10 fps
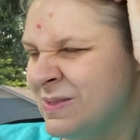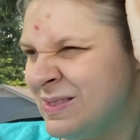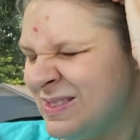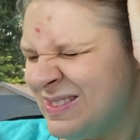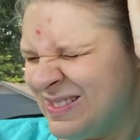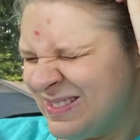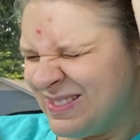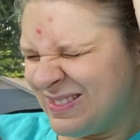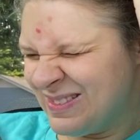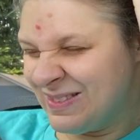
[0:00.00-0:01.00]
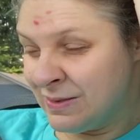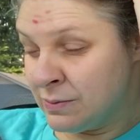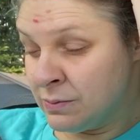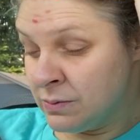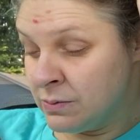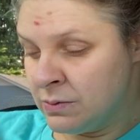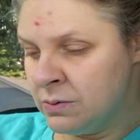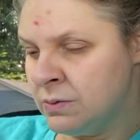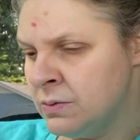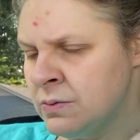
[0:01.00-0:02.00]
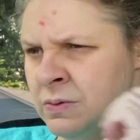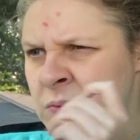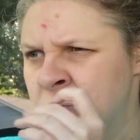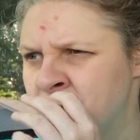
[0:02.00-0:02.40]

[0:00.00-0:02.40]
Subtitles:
The person shown says nothing.